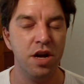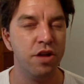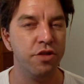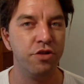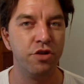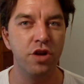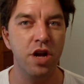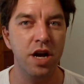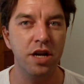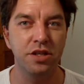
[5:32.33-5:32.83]

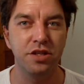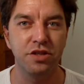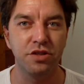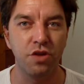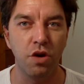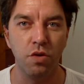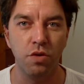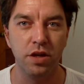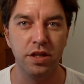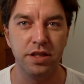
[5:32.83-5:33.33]
They're not
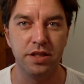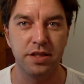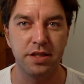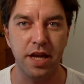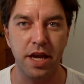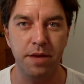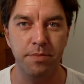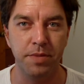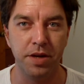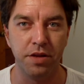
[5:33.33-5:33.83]
stolen
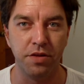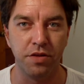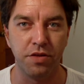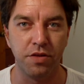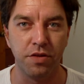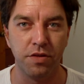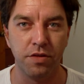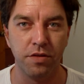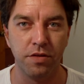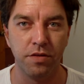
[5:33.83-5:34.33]
statements,
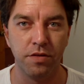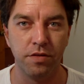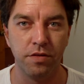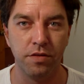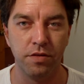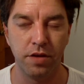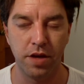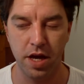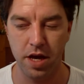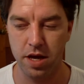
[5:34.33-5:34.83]

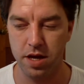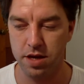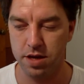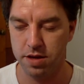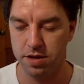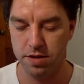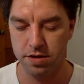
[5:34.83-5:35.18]
okay?